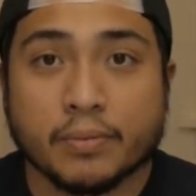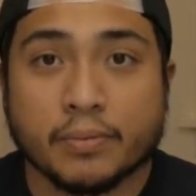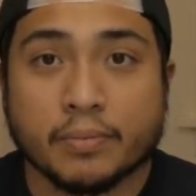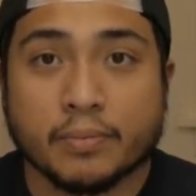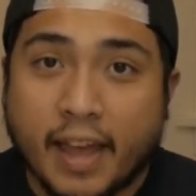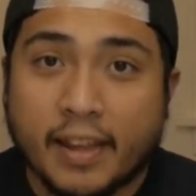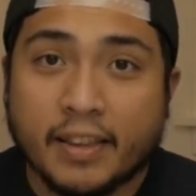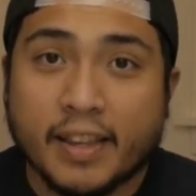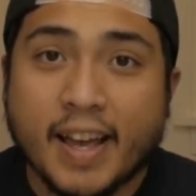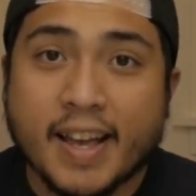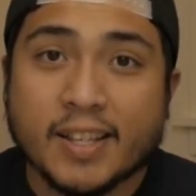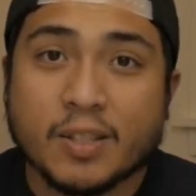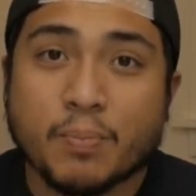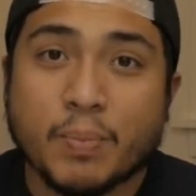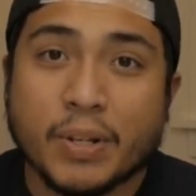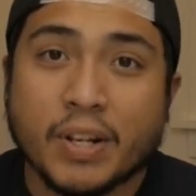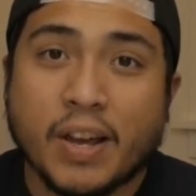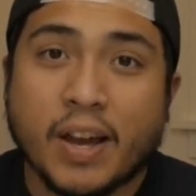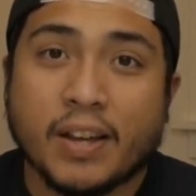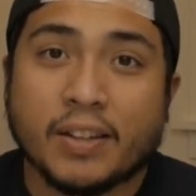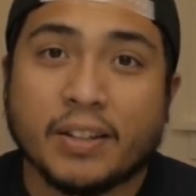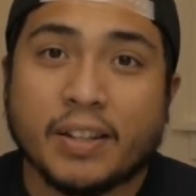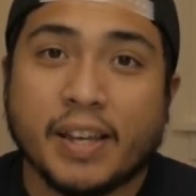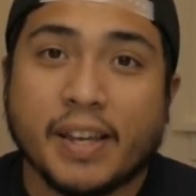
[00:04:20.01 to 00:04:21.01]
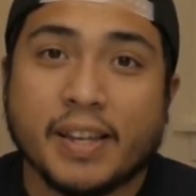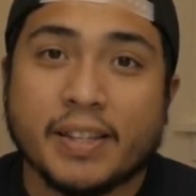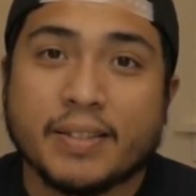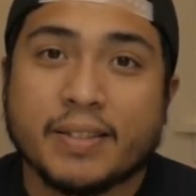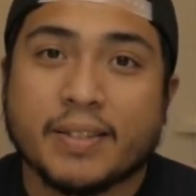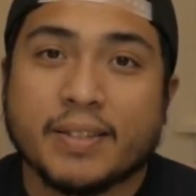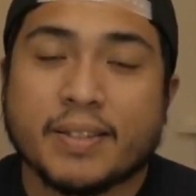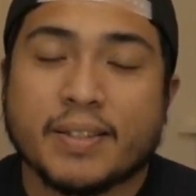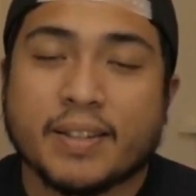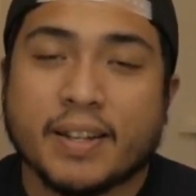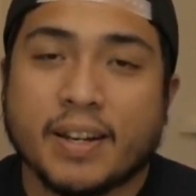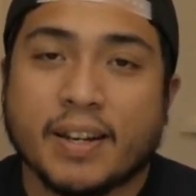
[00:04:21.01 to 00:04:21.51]
And last but not
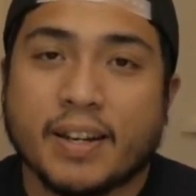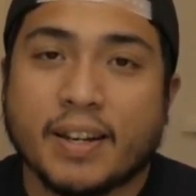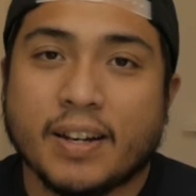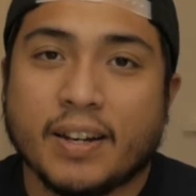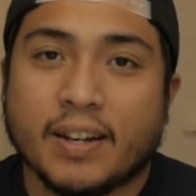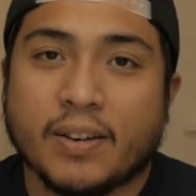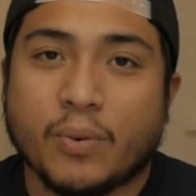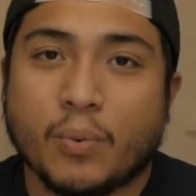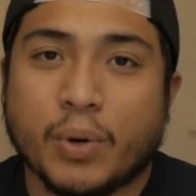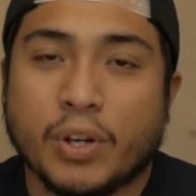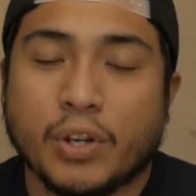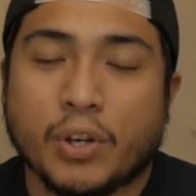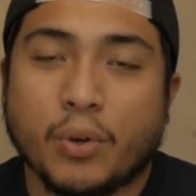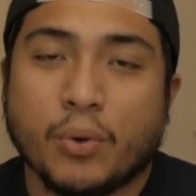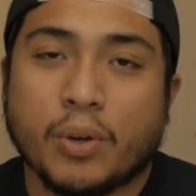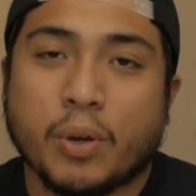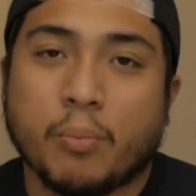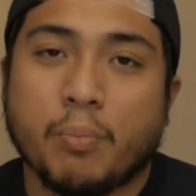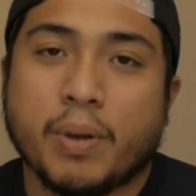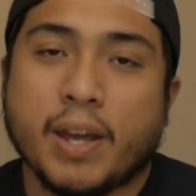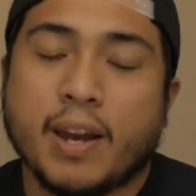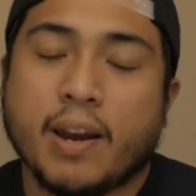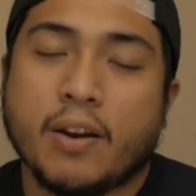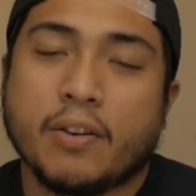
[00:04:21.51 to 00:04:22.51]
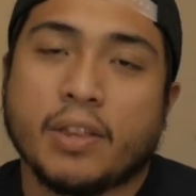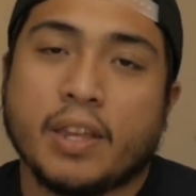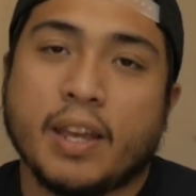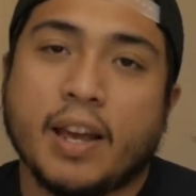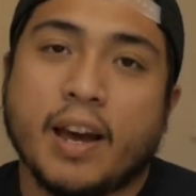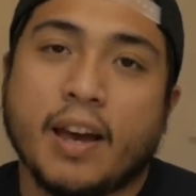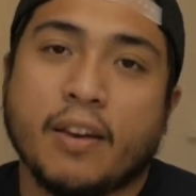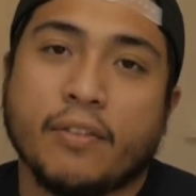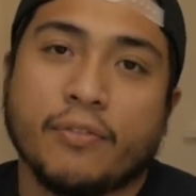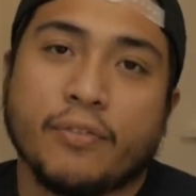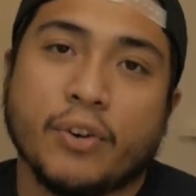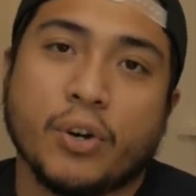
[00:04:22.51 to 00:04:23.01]
least, when you compare the
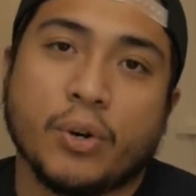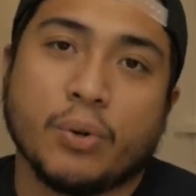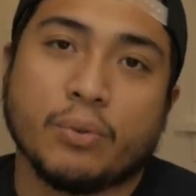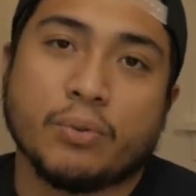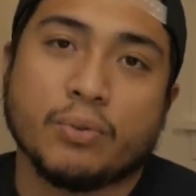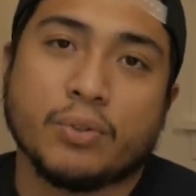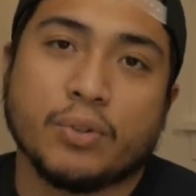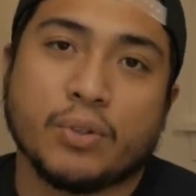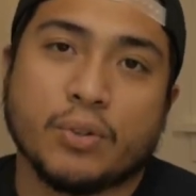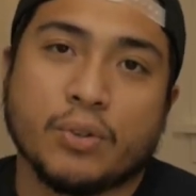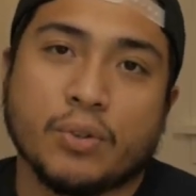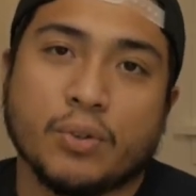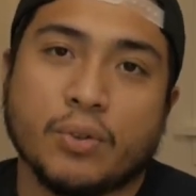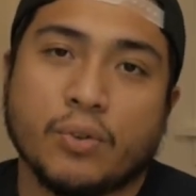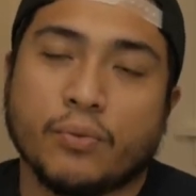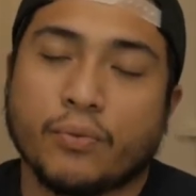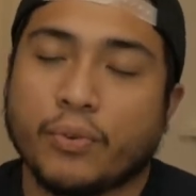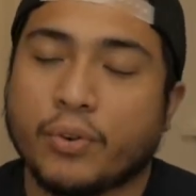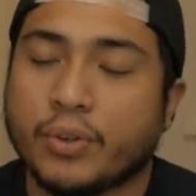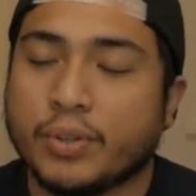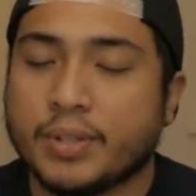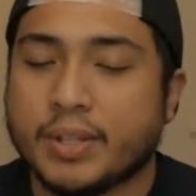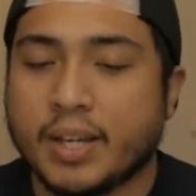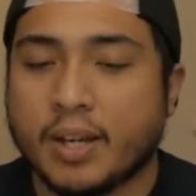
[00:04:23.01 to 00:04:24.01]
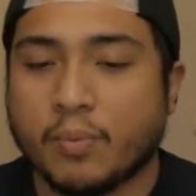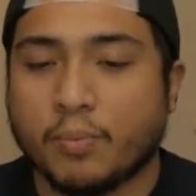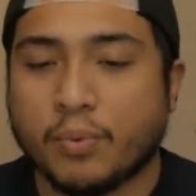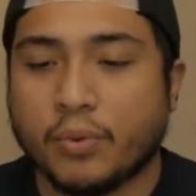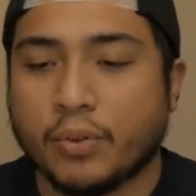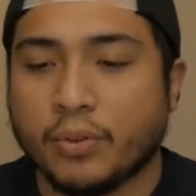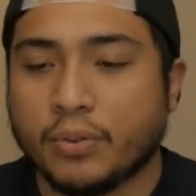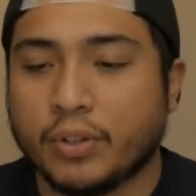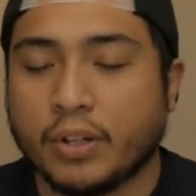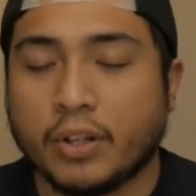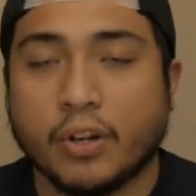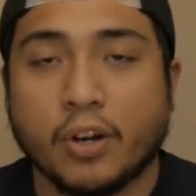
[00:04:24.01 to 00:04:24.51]
iPhone to, for
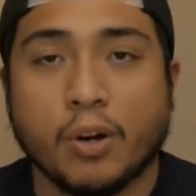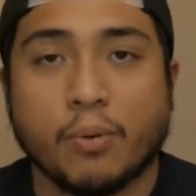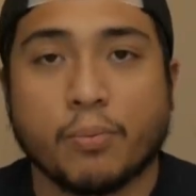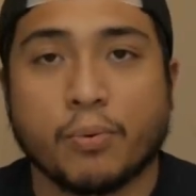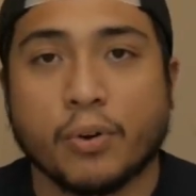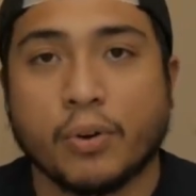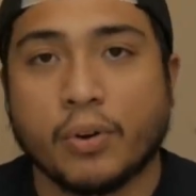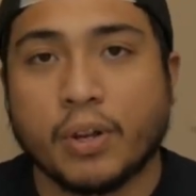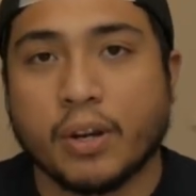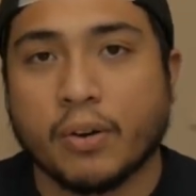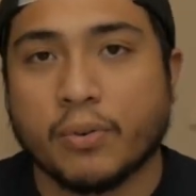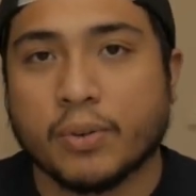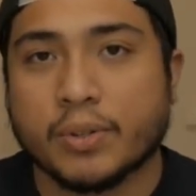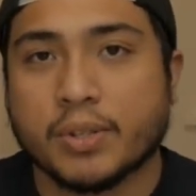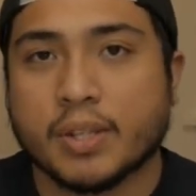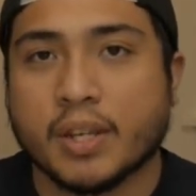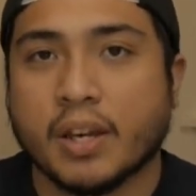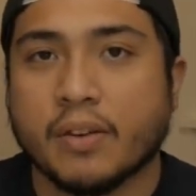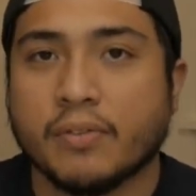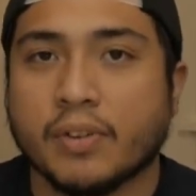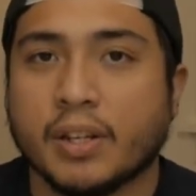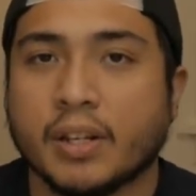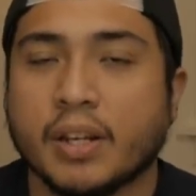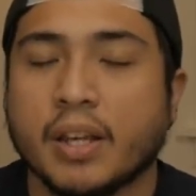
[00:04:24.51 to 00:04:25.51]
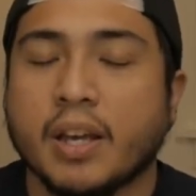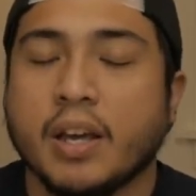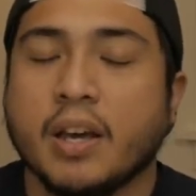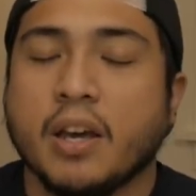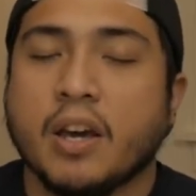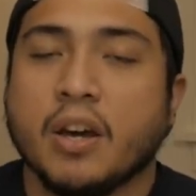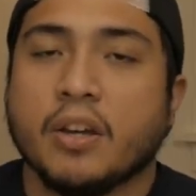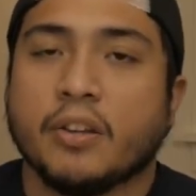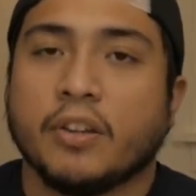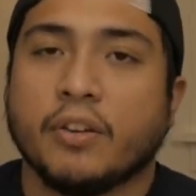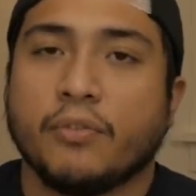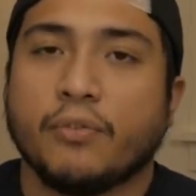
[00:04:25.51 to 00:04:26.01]
example, the GoPro Hero 7,
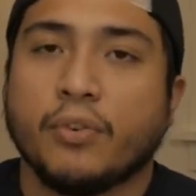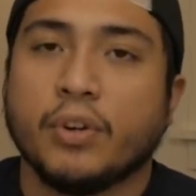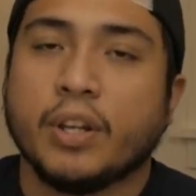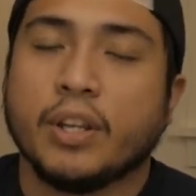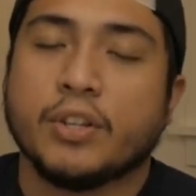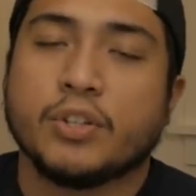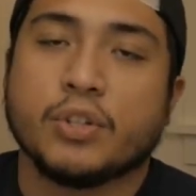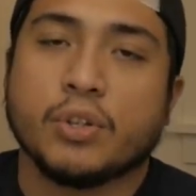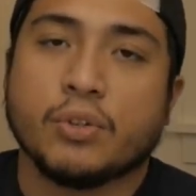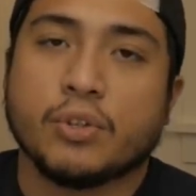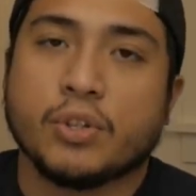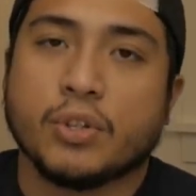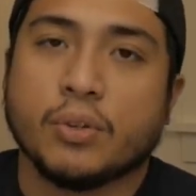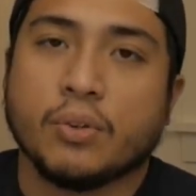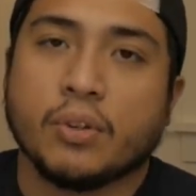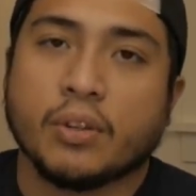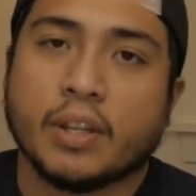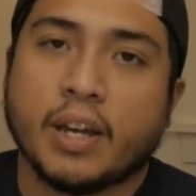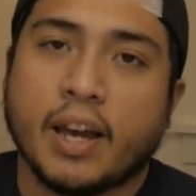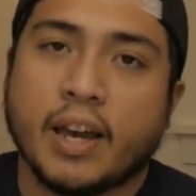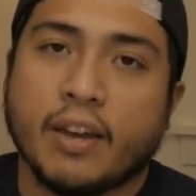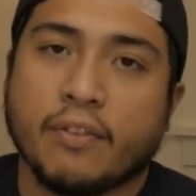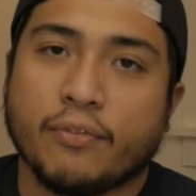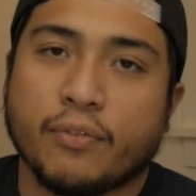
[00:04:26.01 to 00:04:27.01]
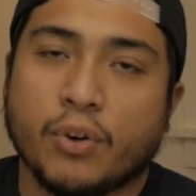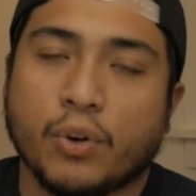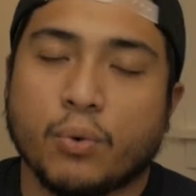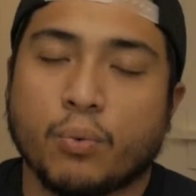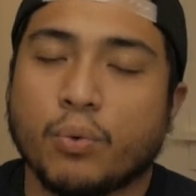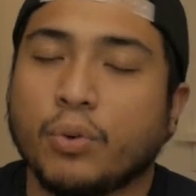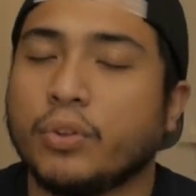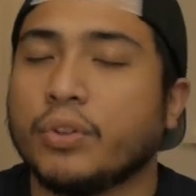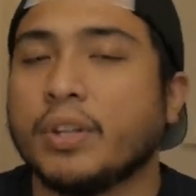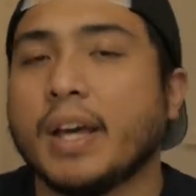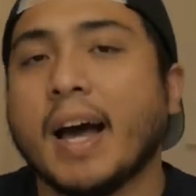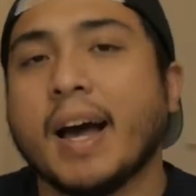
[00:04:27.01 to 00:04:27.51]
the footage you shoot on the
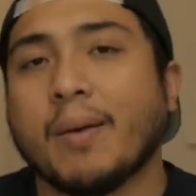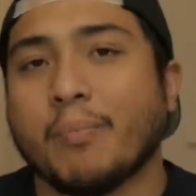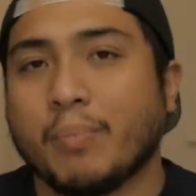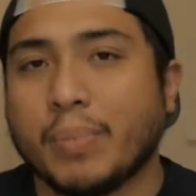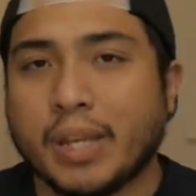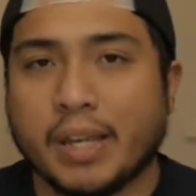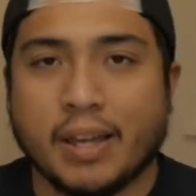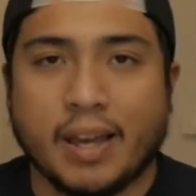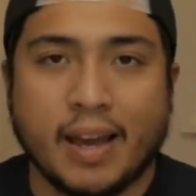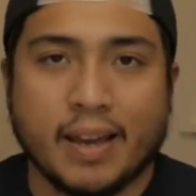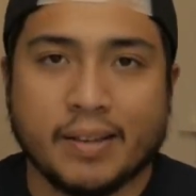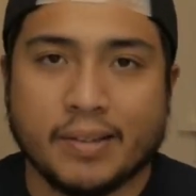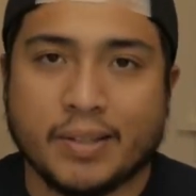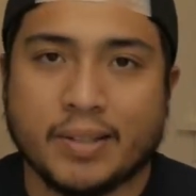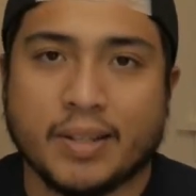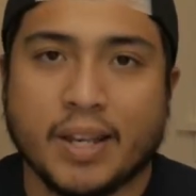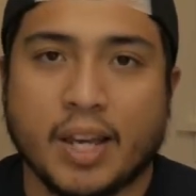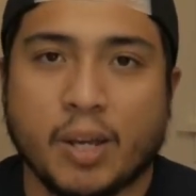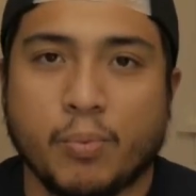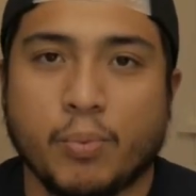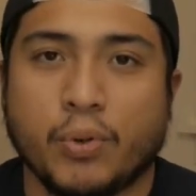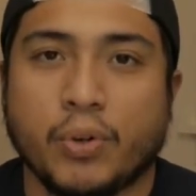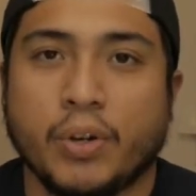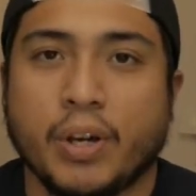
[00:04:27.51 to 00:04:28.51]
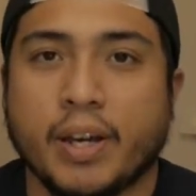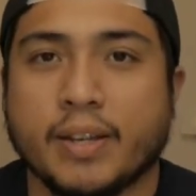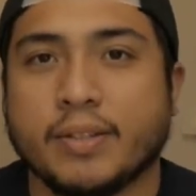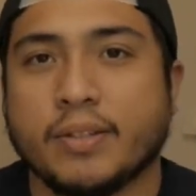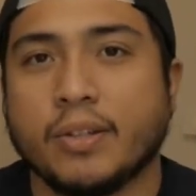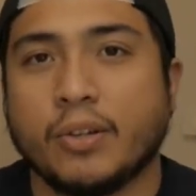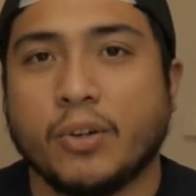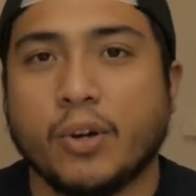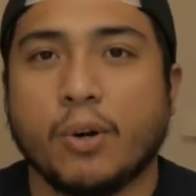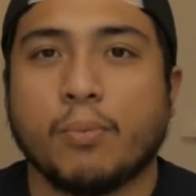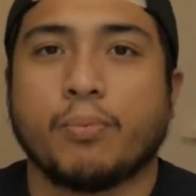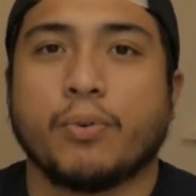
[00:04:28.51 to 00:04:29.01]
iPhone will not be as stable
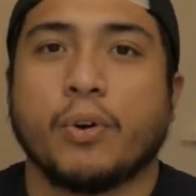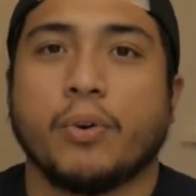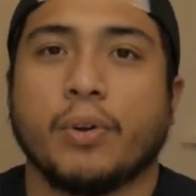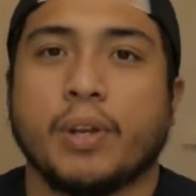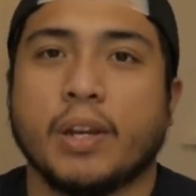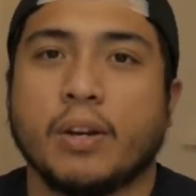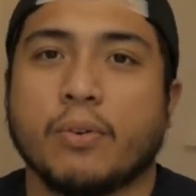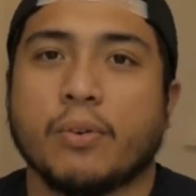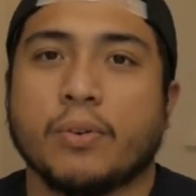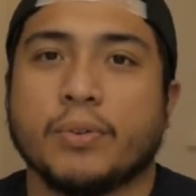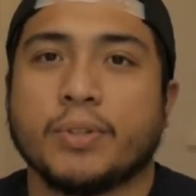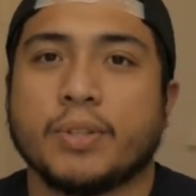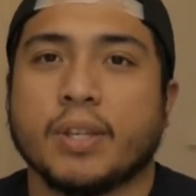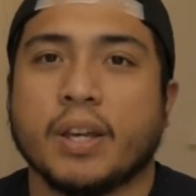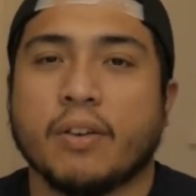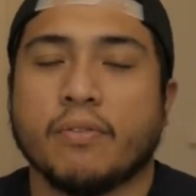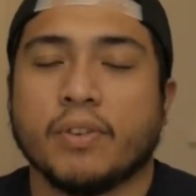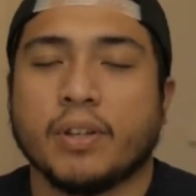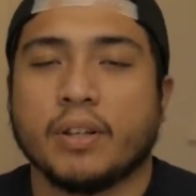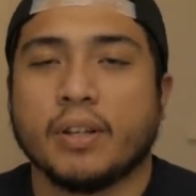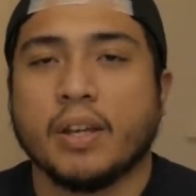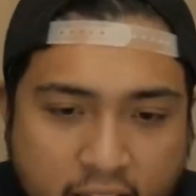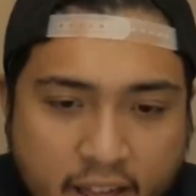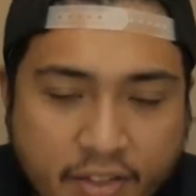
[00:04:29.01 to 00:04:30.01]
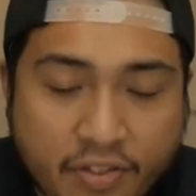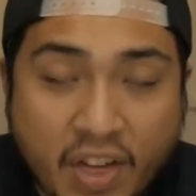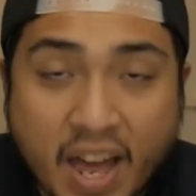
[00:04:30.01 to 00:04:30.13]
as the GoPro Hero 7.